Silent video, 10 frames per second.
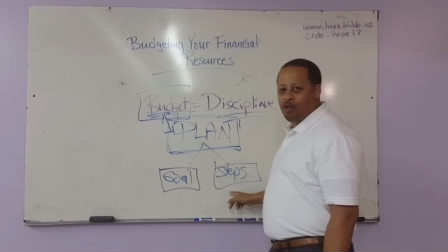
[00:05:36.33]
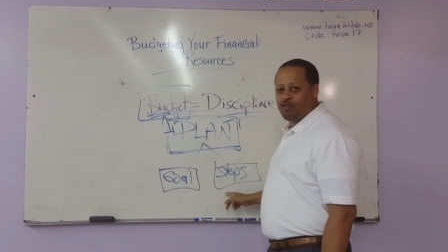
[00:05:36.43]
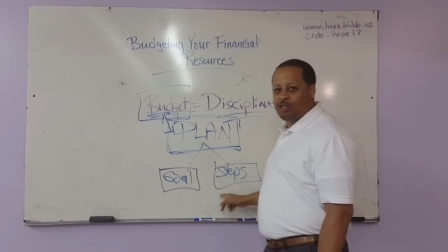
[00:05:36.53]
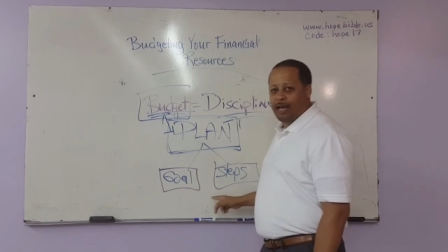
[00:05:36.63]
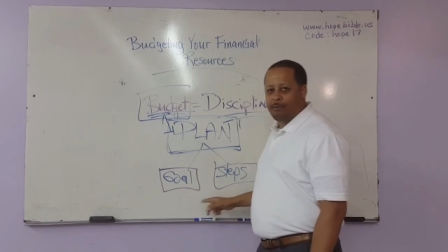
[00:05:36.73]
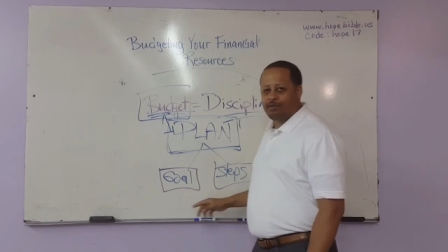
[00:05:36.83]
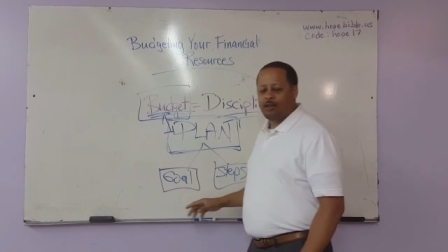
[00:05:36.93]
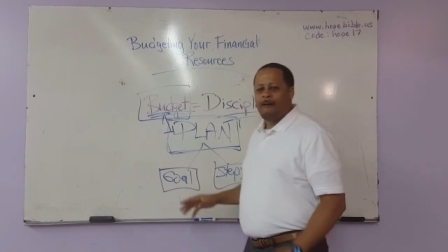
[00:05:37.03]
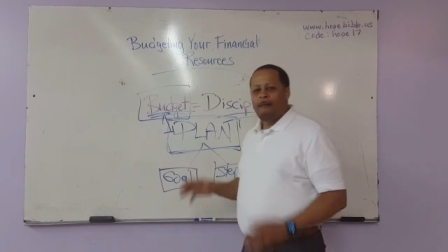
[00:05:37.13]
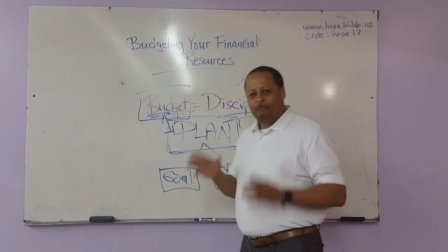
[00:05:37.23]
those steps.
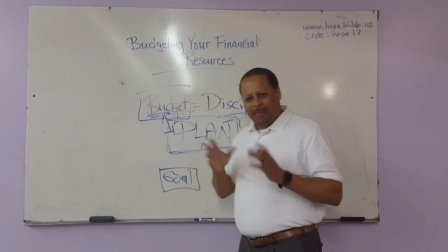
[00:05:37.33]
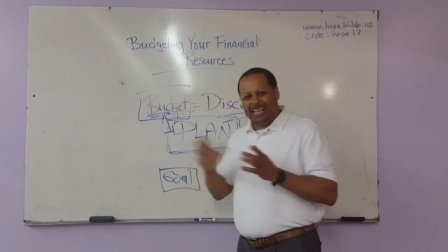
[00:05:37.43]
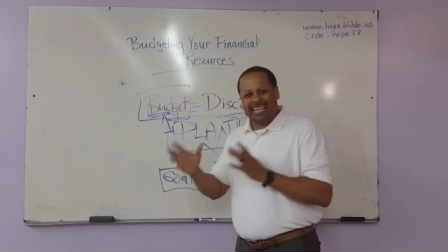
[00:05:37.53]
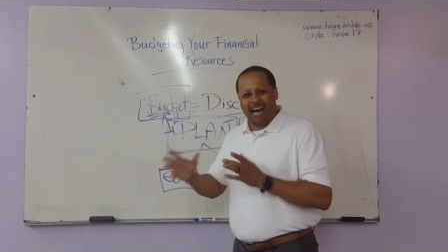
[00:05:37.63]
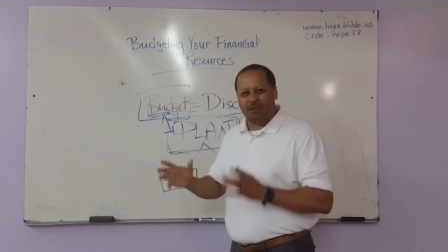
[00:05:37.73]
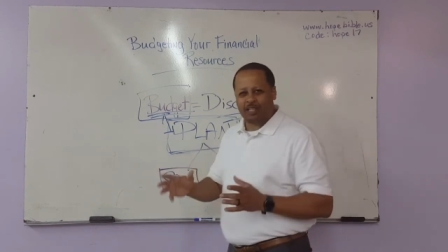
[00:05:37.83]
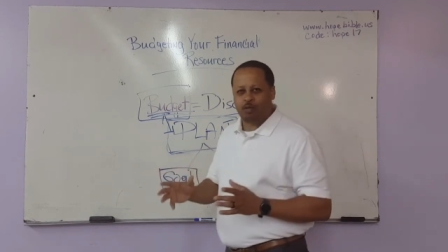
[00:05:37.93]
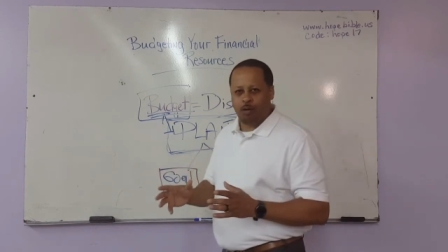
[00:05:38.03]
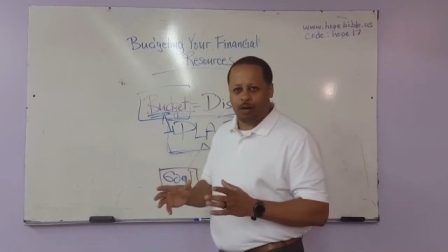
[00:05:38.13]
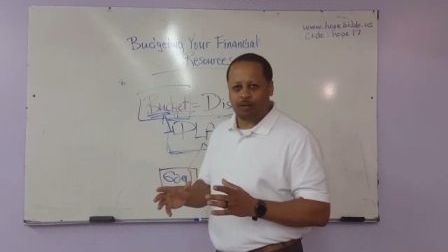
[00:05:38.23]
That's how
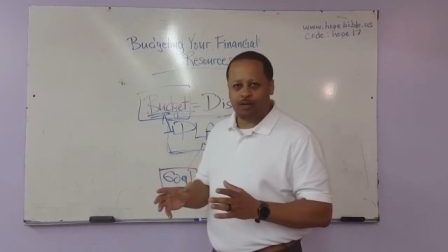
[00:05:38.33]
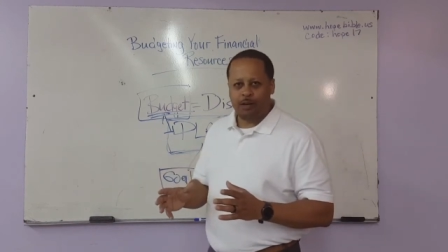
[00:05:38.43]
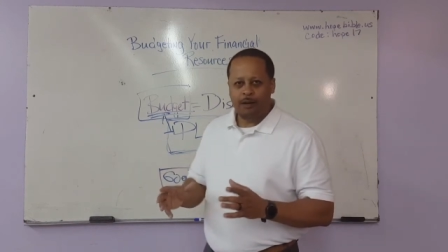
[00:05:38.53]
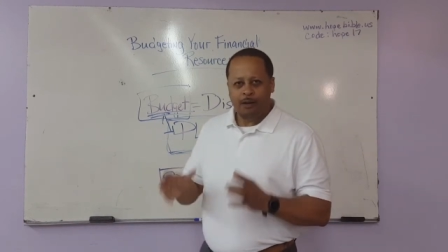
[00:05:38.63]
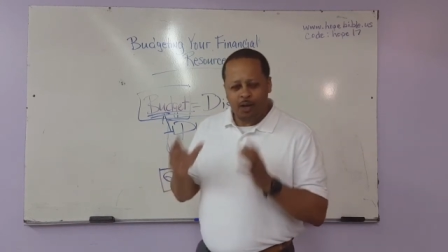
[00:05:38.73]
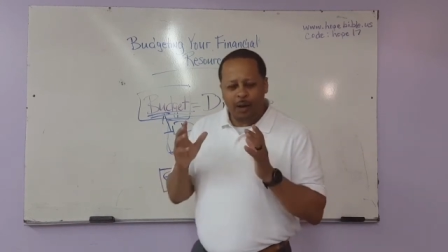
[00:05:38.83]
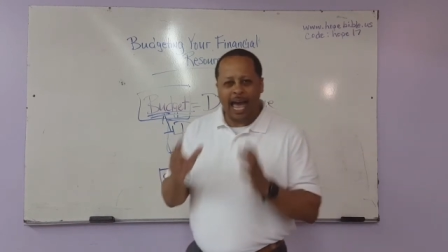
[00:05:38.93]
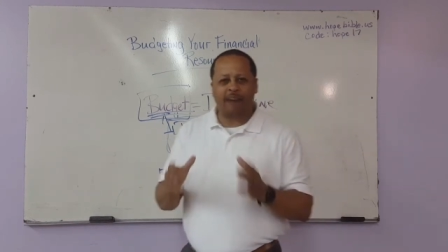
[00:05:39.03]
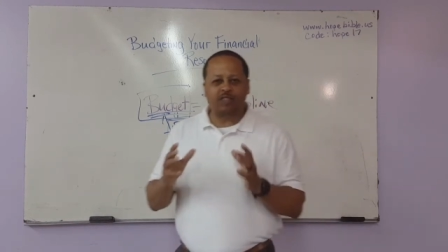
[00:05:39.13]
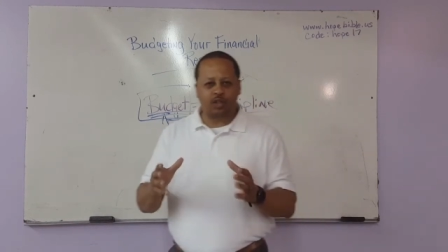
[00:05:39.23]
this works. You
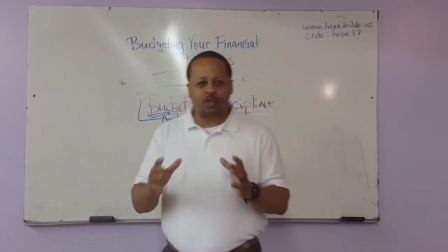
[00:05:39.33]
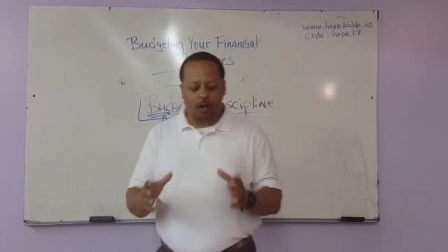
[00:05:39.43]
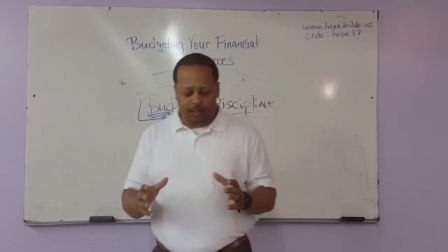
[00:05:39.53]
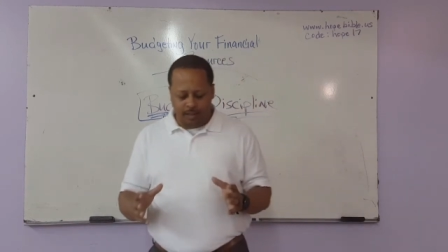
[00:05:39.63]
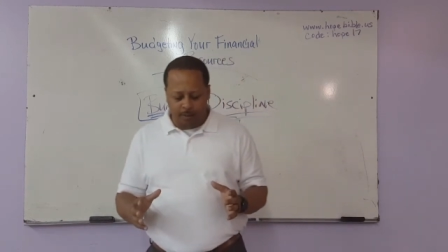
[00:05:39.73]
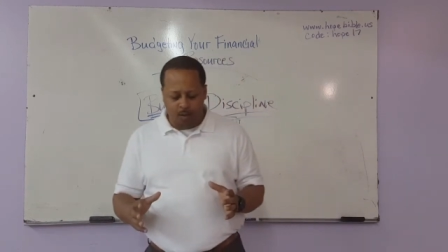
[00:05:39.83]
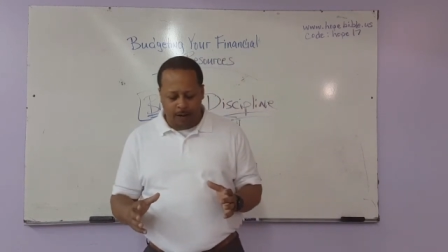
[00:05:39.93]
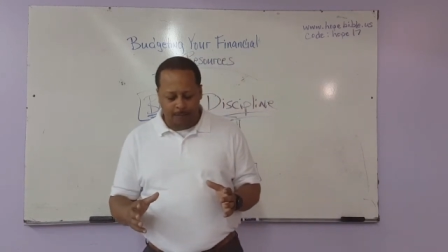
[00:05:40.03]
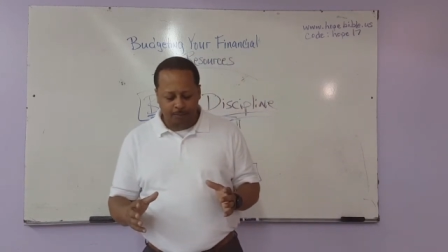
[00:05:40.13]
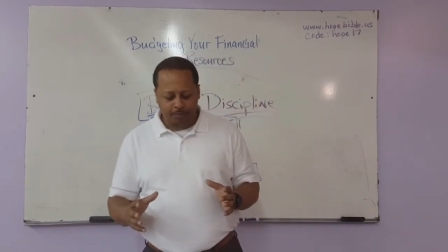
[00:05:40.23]
have to start somewhere.